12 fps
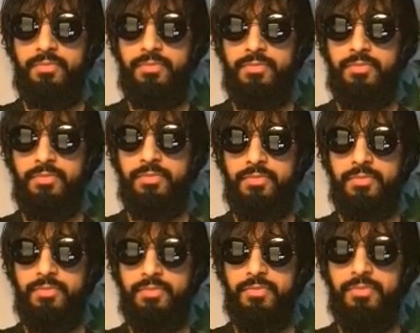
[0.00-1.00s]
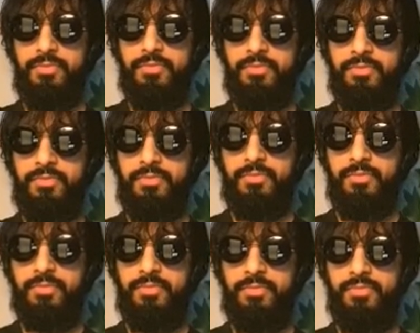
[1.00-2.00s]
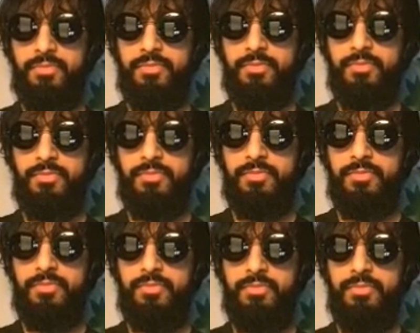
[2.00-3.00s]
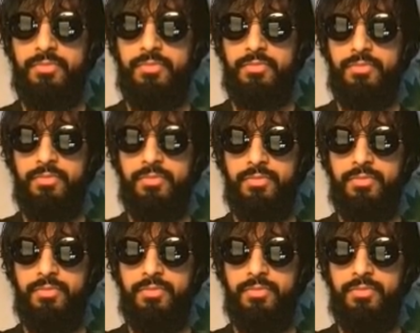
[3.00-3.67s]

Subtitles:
(not speaking)